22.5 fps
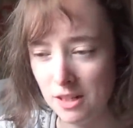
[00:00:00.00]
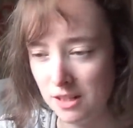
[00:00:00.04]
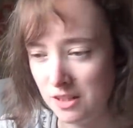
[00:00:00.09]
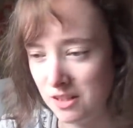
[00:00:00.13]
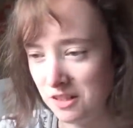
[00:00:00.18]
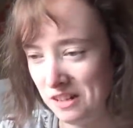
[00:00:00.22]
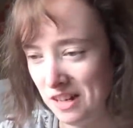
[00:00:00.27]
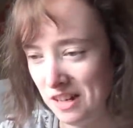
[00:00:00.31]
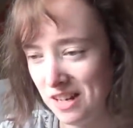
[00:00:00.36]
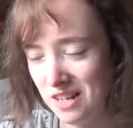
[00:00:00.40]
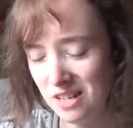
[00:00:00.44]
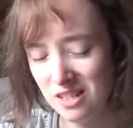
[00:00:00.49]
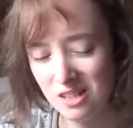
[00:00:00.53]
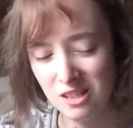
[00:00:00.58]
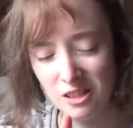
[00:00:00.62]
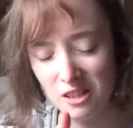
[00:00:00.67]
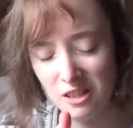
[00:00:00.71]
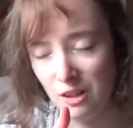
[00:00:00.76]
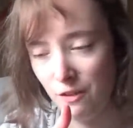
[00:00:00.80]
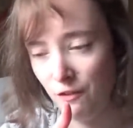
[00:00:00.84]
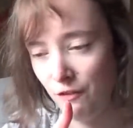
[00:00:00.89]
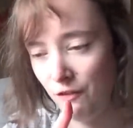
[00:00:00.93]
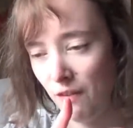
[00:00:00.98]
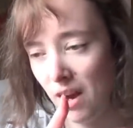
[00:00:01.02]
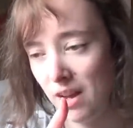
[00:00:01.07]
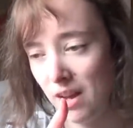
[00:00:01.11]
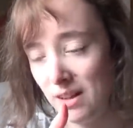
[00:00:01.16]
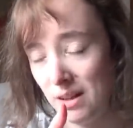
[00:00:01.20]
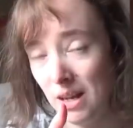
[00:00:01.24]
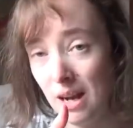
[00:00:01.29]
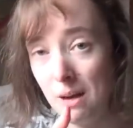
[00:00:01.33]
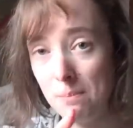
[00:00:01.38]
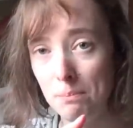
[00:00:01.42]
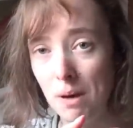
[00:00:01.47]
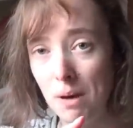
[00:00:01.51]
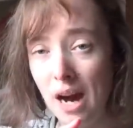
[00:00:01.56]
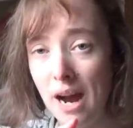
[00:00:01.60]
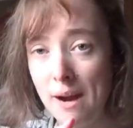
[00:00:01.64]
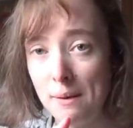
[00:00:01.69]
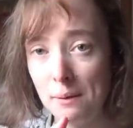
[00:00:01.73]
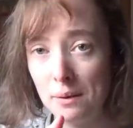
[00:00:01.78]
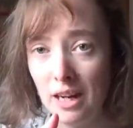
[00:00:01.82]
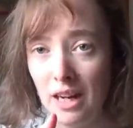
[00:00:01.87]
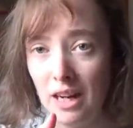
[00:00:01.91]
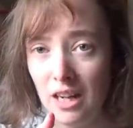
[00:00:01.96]
It's nice that they, but
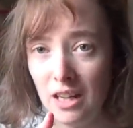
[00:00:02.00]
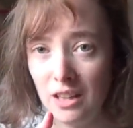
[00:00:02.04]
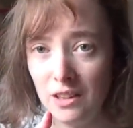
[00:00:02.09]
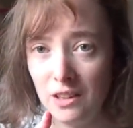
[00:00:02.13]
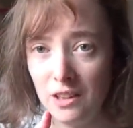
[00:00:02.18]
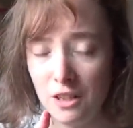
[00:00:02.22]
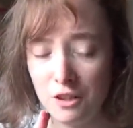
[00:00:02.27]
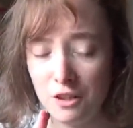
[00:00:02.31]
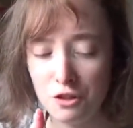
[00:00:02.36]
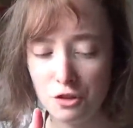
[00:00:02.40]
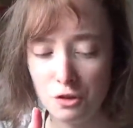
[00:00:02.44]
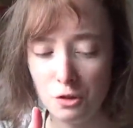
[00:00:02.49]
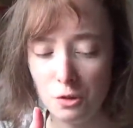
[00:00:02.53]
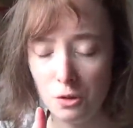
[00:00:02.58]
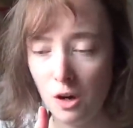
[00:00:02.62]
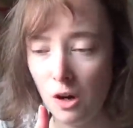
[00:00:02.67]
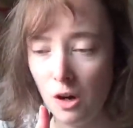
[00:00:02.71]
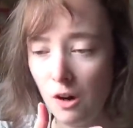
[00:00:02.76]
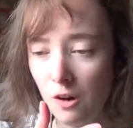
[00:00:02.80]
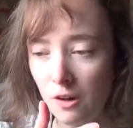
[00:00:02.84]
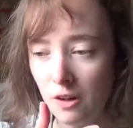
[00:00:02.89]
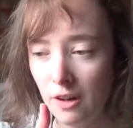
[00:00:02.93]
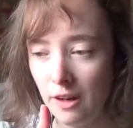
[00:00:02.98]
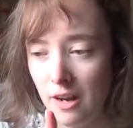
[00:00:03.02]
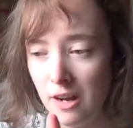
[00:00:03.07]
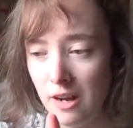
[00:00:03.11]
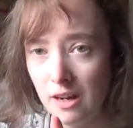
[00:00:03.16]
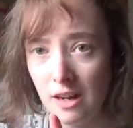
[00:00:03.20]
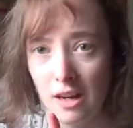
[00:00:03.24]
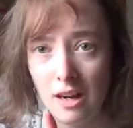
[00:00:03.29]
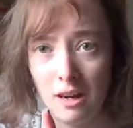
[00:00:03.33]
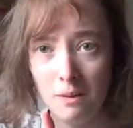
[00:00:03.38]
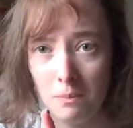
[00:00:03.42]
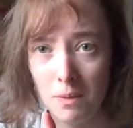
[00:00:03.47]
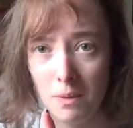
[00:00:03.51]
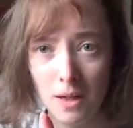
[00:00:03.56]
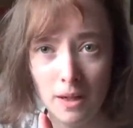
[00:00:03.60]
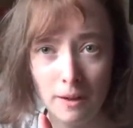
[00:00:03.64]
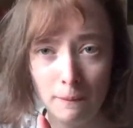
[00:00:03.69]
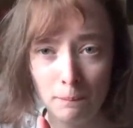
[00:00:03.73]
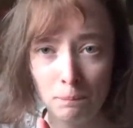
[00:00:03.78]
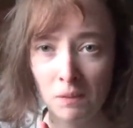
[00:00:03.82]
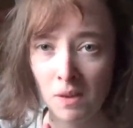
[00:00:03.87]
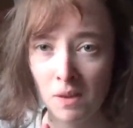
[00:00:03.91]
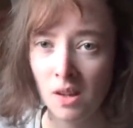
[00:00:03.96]
I'm glad they showed Hawkeye and
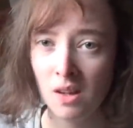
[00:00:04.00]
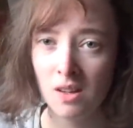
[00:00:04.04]
Ant-Man,